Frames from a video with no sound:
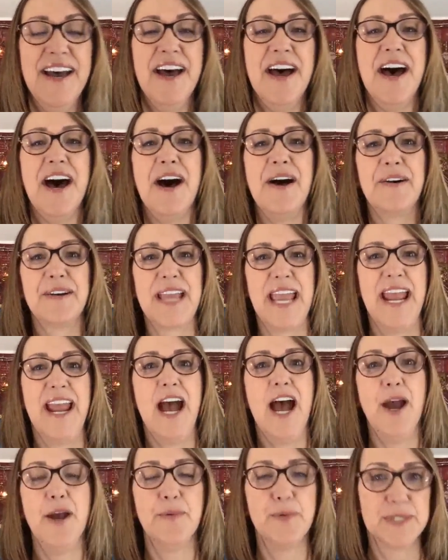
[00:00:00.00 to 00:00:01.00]
Okay,
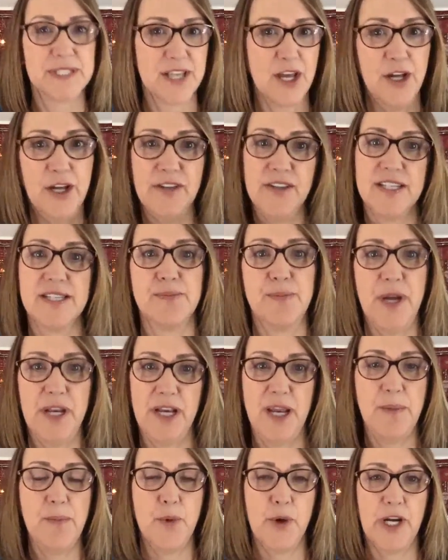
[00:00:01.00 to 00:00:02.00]
I was calling this
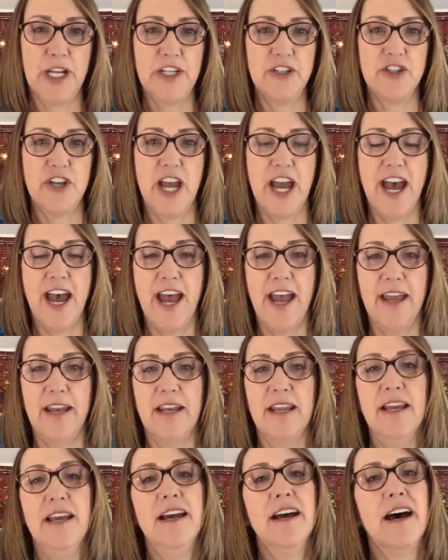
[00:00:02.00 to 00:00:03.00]
Monday morning chat.
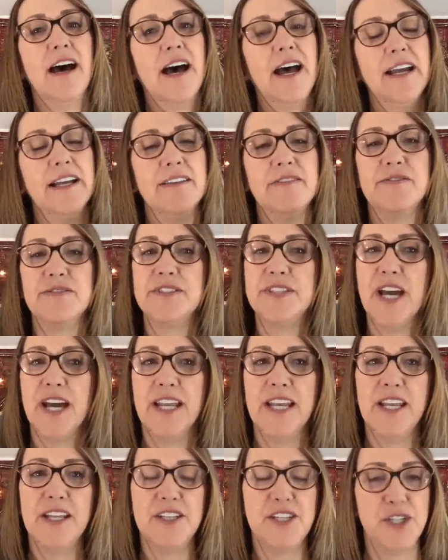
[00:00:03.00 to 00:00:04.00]
I've
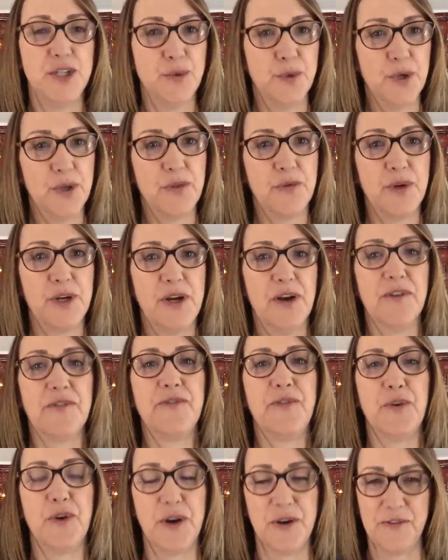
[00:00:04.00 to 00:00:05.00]
done it 2 or 3 or
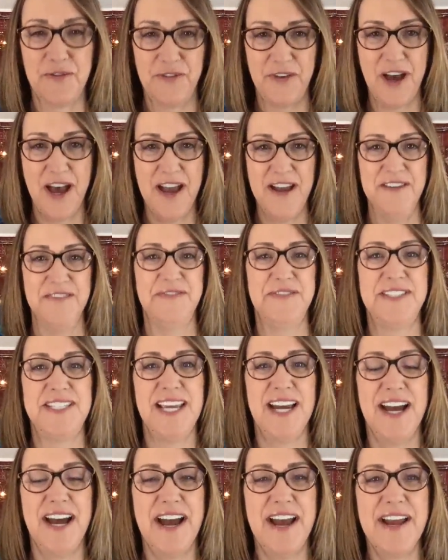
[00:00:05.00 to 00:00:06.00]
4 or 5
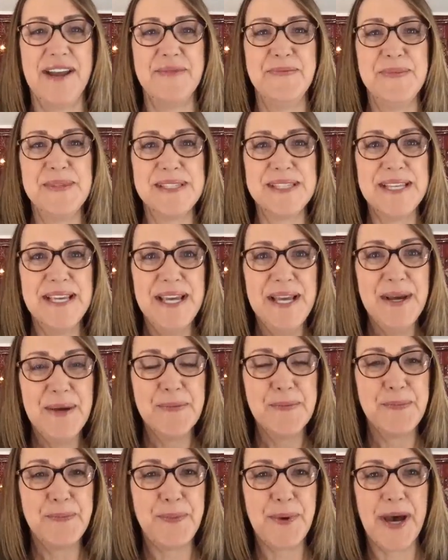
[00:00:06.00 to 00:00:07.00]
times,
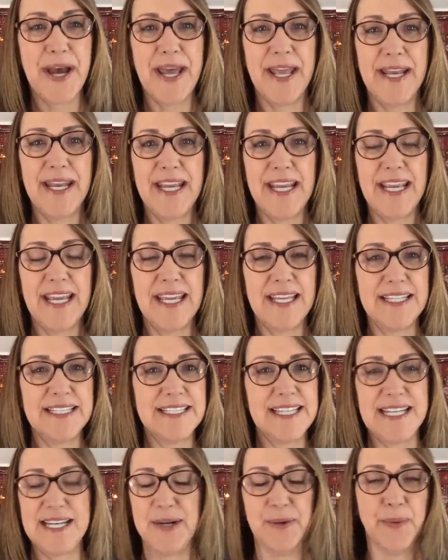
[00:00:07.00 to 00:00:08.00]
but it
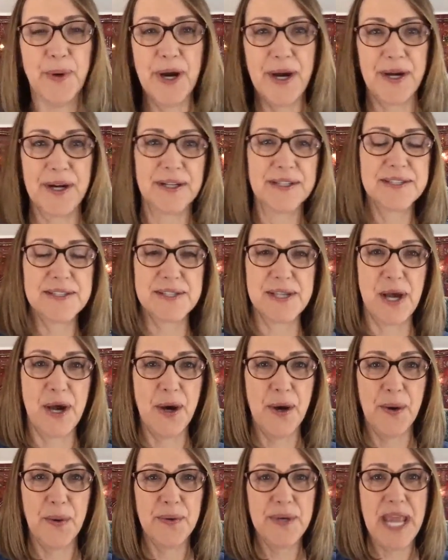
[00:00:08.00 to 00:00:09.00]
didn't work.
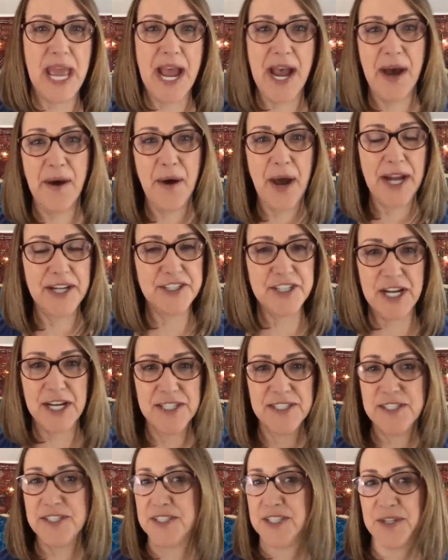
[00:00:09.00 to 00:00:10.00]
So now I
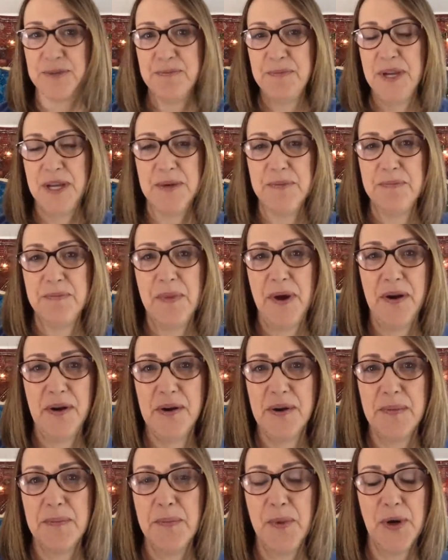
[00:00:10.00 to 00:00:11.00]
changed it
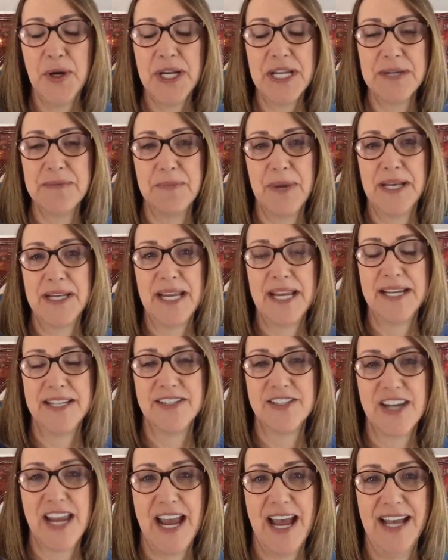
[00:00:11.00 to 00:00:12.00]
to morning Monday
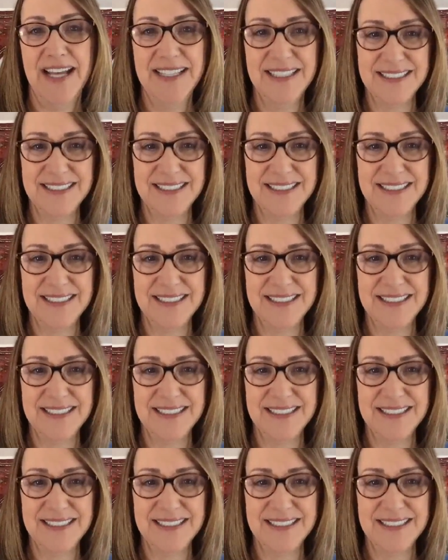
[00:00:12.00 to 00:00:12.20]
chat.